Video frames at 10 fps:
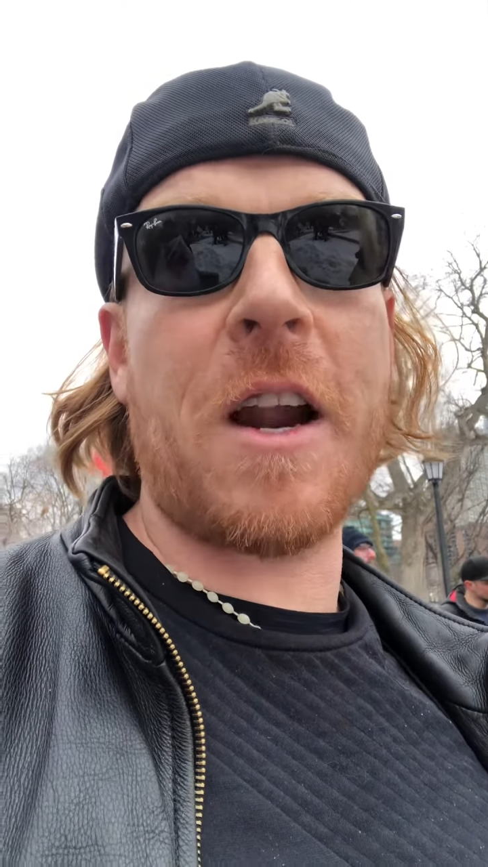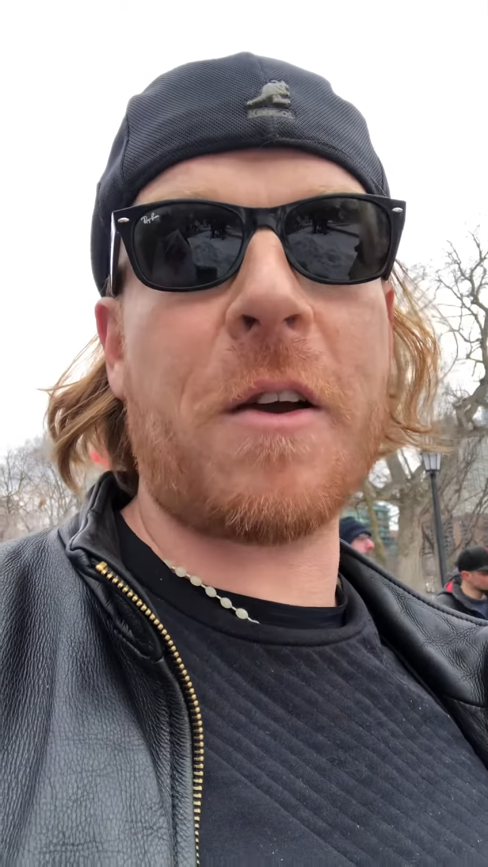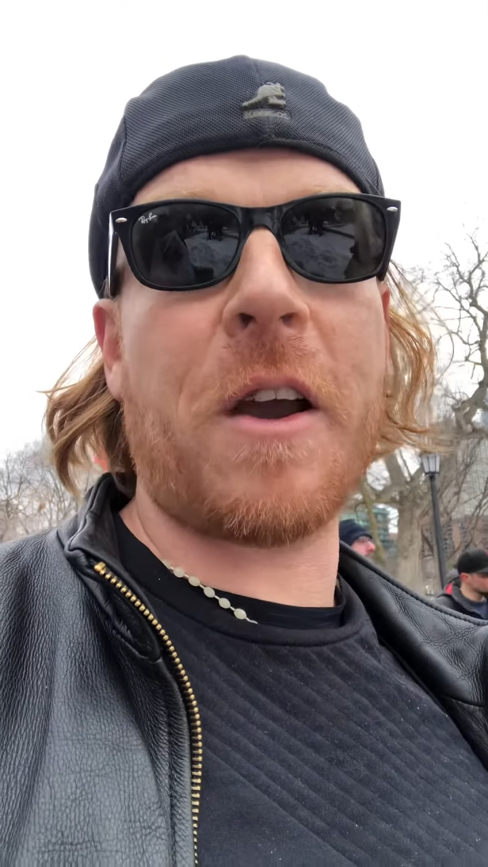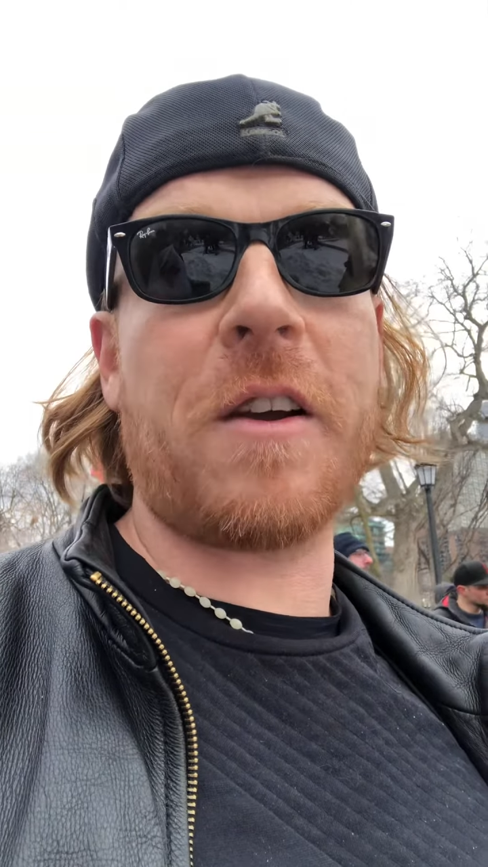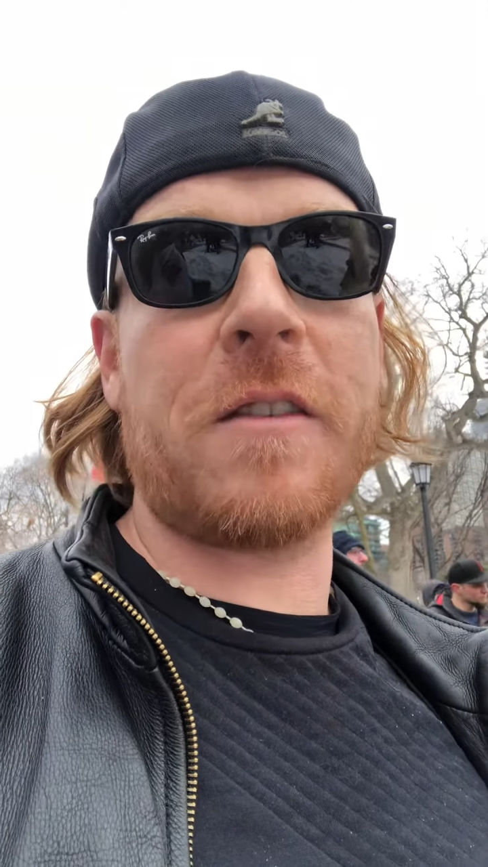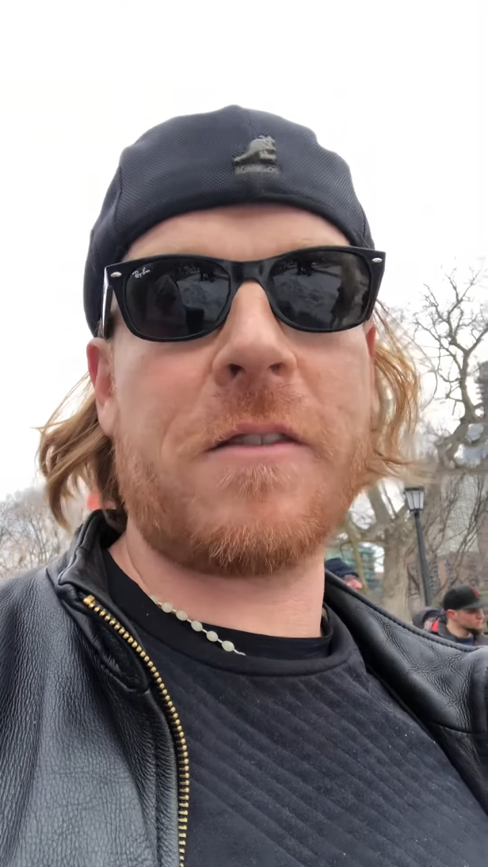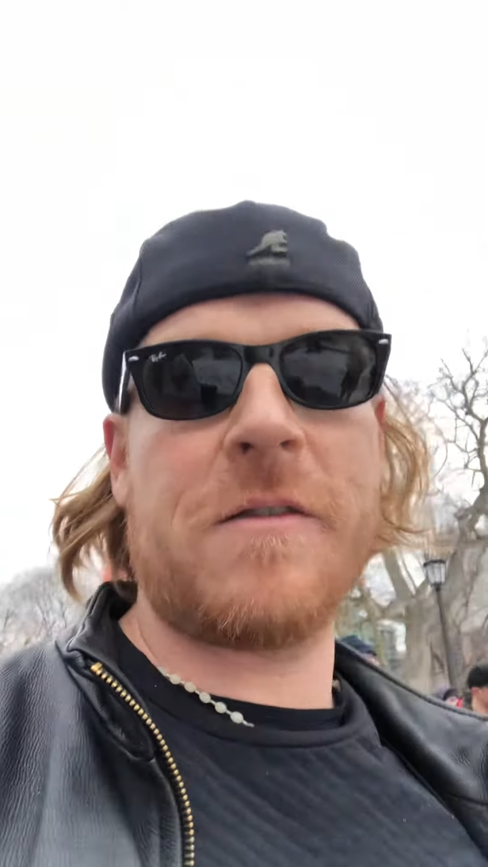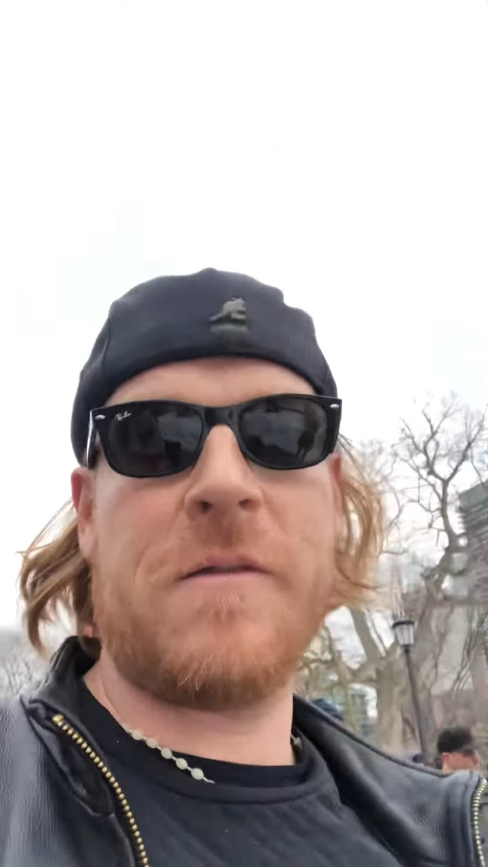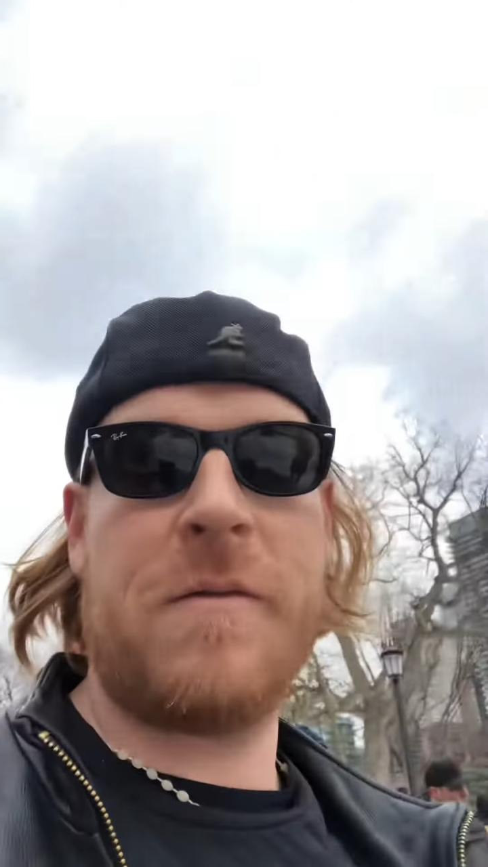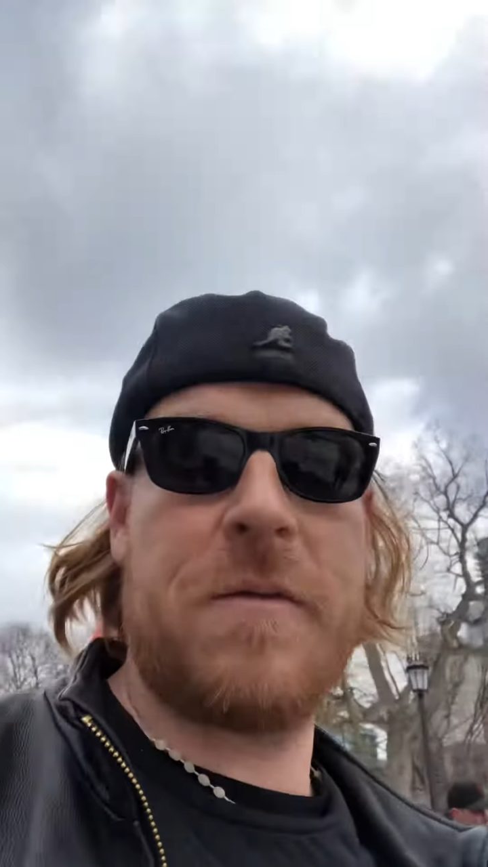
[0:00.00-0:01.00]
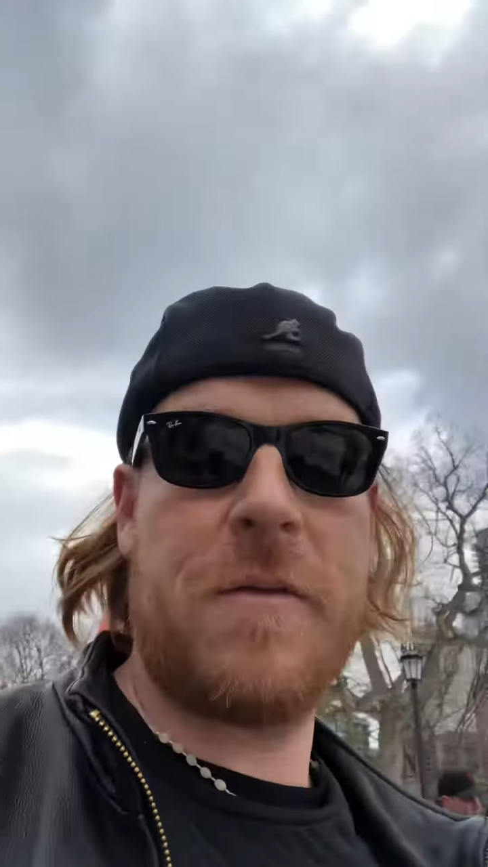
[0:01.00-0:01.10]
I don't care.